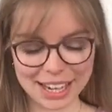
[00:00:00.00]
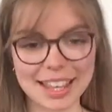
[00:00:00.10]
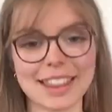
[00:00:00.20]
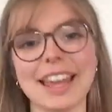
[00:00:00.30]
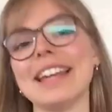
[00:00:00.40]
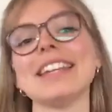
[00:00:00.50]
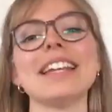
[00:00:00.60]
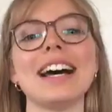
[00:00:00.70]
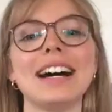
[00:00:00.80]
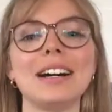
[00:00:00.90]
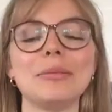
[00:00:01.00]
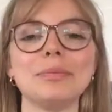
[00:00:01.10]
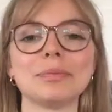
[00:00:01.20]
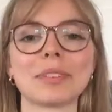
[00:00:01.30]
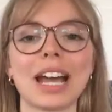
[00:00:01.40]
Then,
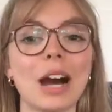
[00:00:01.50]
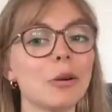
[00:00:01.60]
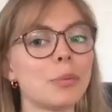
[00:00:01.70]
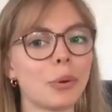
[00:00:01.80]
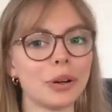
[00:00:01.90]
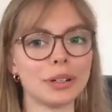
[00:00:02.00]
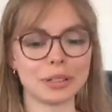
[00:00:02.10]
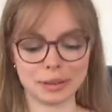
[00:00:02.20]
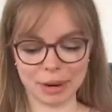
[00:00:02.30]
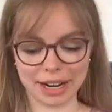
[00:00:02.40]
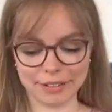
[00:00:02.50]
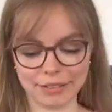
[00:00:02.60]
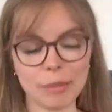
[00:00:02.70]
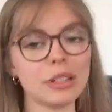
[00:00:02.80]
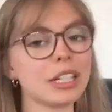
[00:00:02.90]
how important my
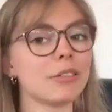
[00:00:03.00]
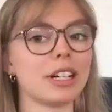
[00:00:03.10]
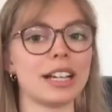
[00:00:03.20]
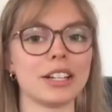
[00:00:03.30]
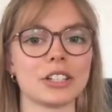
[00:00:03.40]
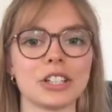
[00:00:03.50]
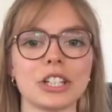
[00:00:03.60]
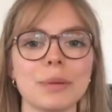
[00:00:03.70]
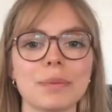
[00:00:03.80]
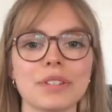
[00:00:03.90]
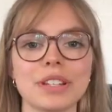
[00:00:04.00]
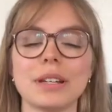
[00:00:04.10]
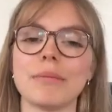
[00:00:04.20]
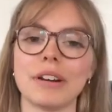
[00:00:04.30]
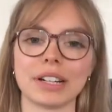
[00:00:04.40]
family relationships in
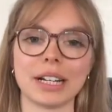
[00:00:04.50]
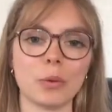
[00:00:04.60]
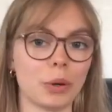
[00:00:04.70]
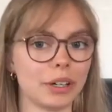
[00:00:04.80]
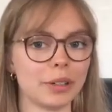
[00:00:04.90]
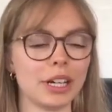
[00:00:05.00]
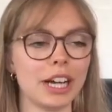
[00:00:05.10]
America were.